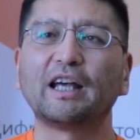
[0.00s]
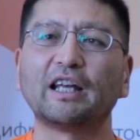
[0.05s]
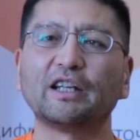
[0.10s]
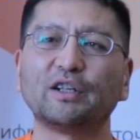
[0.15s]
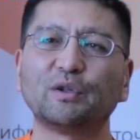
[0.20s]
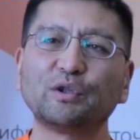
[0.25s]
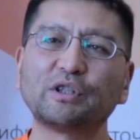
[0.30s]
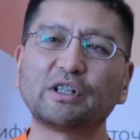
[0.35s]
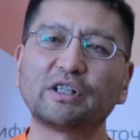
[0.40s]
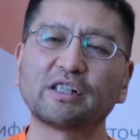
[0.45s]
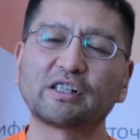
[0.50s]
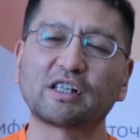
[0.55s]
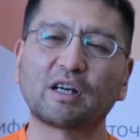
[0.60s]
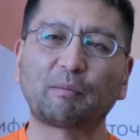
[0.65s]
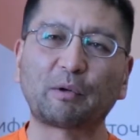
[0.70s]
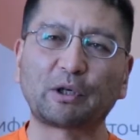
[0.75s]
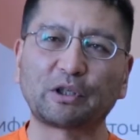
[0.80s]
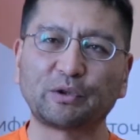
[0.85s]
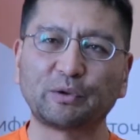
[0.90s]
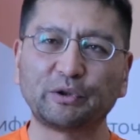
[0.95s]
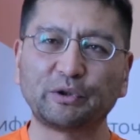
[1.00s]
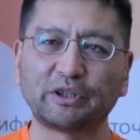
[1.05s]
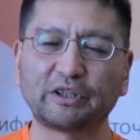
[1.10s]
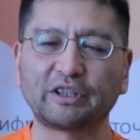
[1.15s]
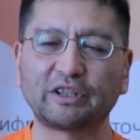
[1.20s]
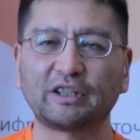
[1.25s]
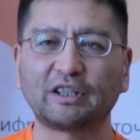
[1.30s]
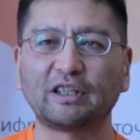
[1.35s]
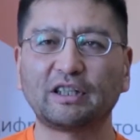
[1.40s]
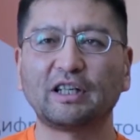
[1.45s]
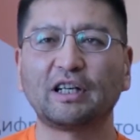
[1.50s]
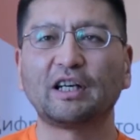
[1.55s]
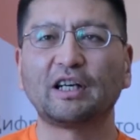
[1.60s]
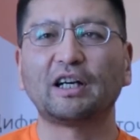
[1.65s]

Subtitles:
And using this opportunity,